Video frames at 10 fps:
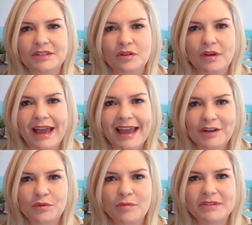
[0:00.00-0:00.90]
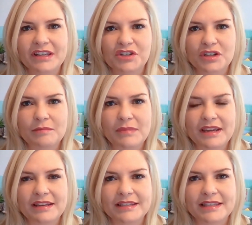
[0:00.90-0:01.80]
So actual possession
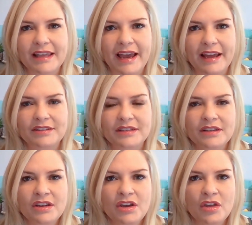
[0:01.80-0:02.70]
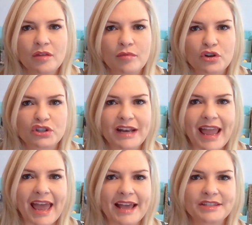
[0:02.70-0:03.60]
means that the person
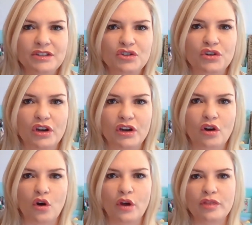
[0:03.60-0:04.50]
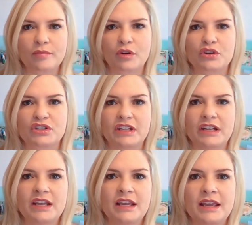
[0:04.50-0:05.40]
has the drug on their
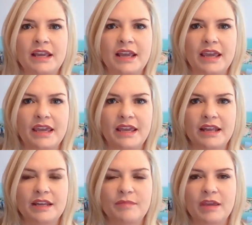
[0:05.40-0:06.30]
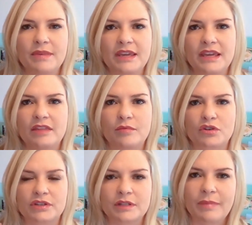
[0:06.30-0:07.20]
person, and it may be in the
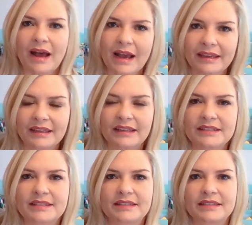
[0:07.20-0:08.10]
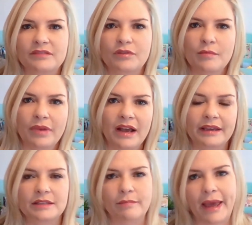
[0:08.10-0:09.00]
person's pockets, front
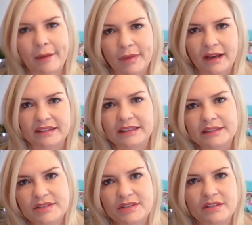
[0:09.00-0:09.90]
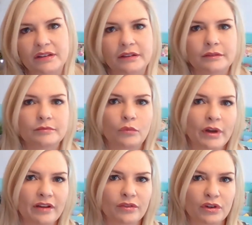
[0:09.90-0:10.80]
pockets, back pockets,
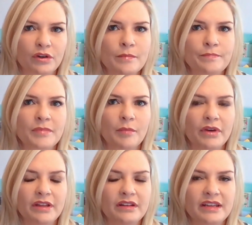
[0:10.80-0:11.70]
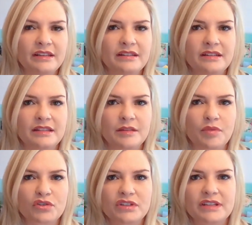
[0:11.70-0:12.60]
whatever, but the
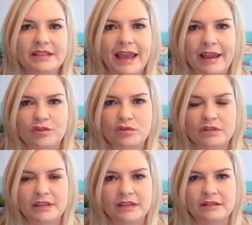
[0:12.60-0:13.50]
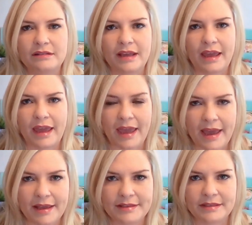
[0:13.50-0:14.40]
person actually
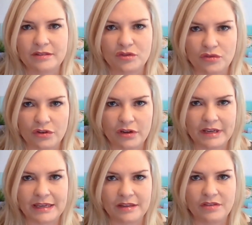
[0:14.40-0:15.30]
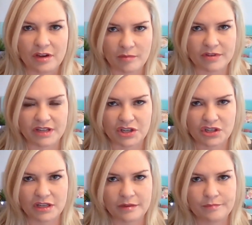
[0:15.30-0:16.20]
has the drug in their
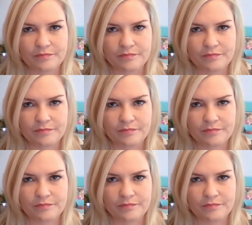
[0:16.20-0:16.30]
possession.